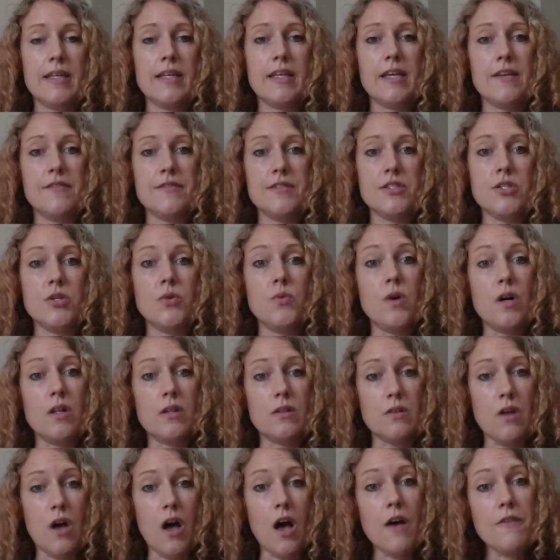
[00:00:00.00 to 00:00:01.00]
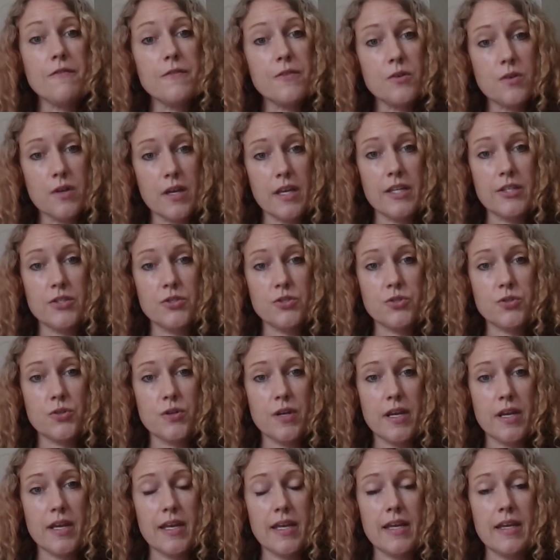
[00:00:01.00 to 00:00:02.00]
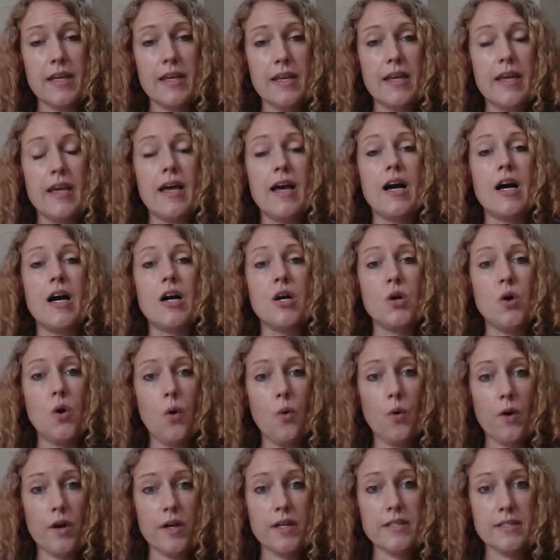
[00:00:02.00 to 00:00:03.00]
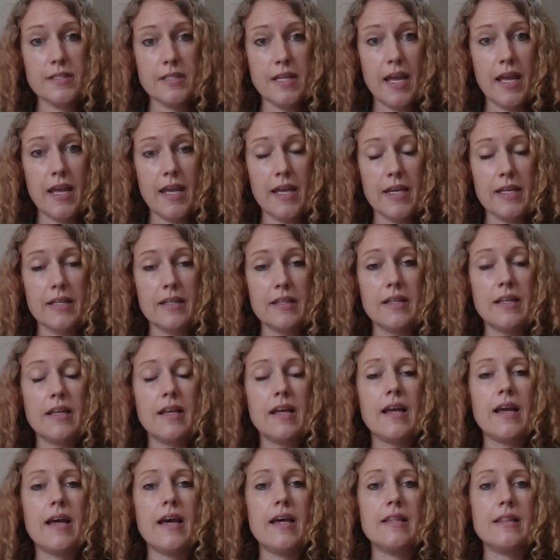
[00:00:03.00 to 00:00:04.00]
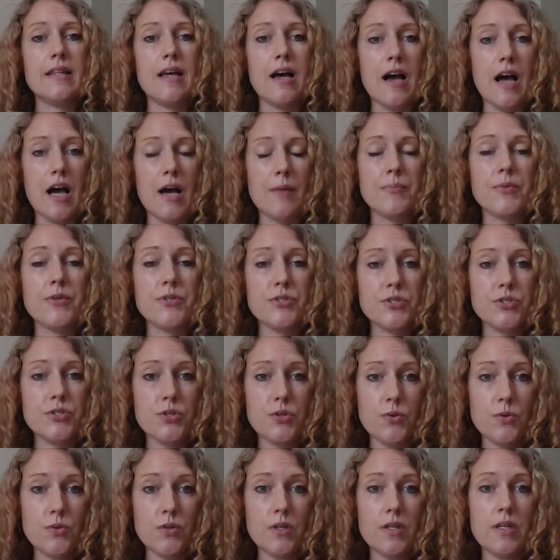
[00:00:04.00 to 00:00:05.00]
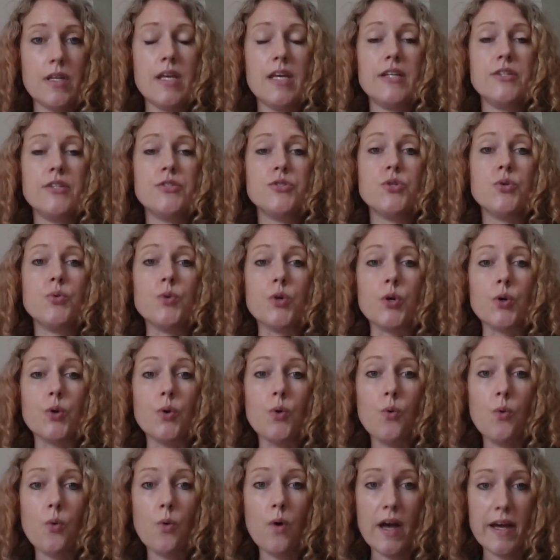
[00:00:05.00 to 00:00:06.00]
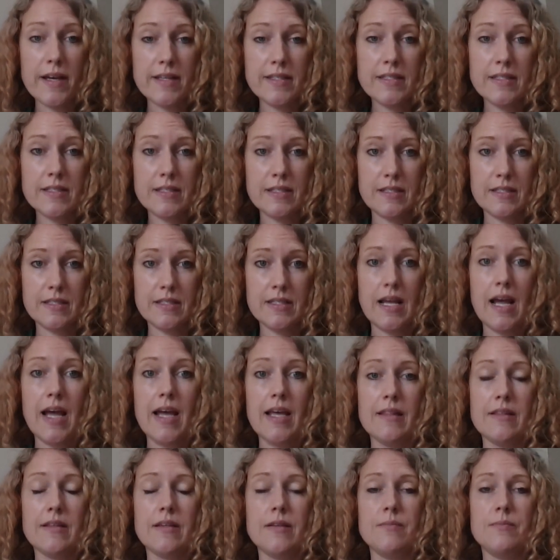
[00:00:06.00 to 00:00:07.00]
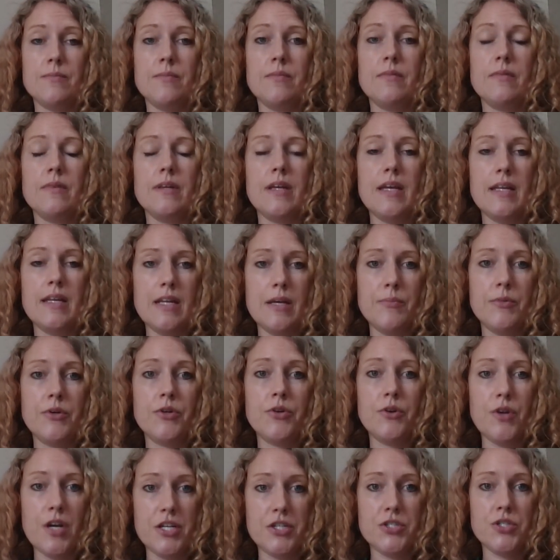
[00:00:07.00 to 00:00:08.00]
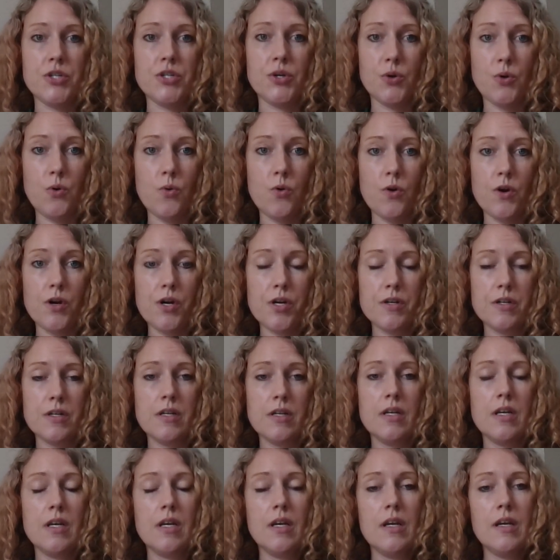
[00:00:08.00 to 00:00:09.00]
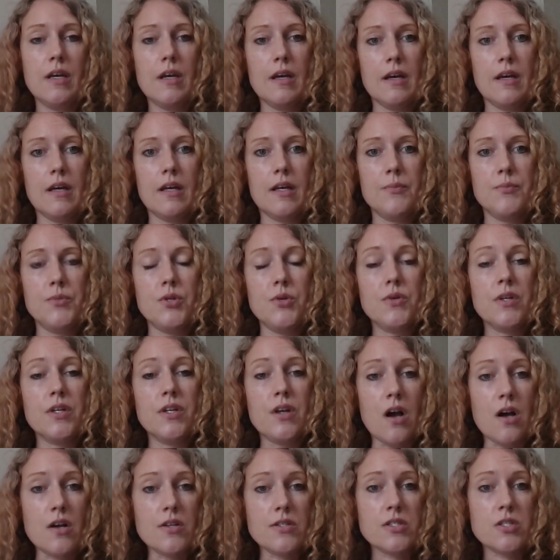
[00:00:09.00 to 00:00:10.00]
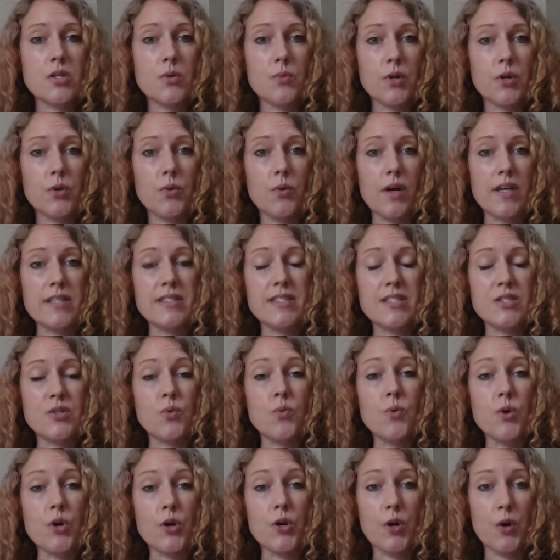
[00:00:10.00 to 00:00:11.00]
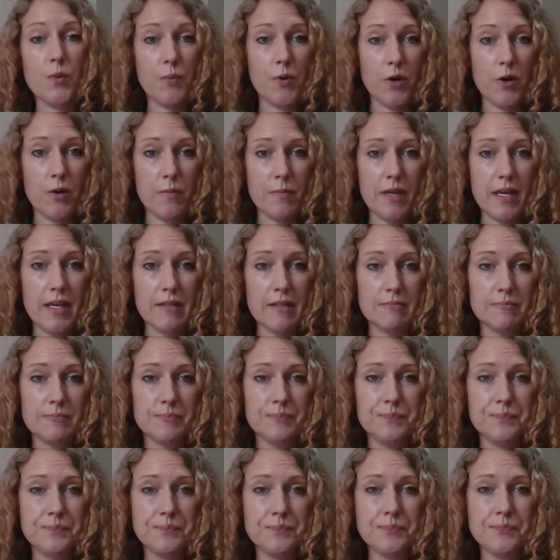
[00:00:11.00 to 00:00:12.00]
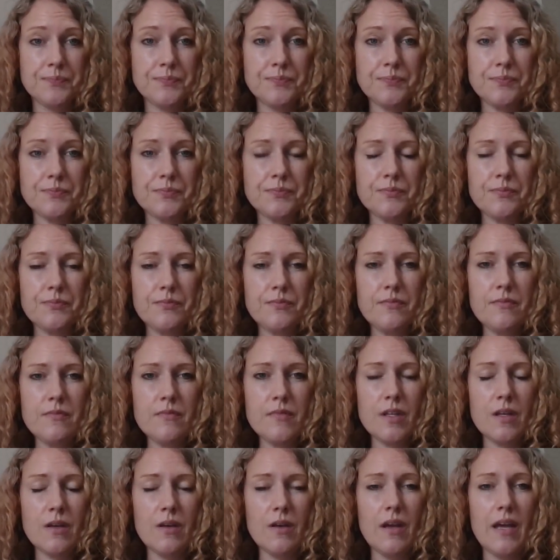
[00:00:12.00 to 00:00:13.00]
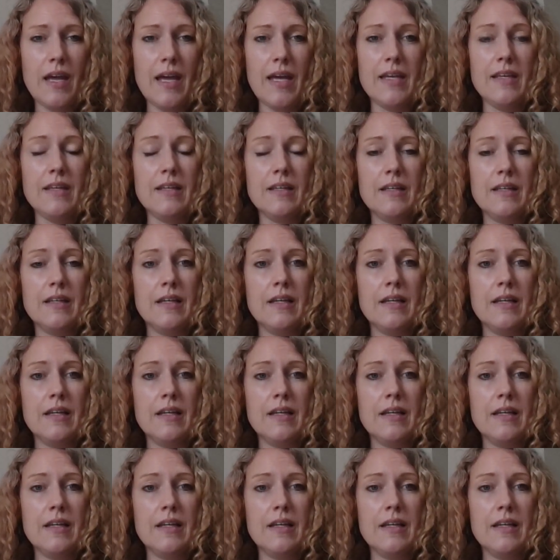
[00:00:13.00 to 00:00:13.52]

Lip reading: gives you a lawful entry, a court date, and the opportunity to request asylum in immigration court. You can also request a work permit. Okay.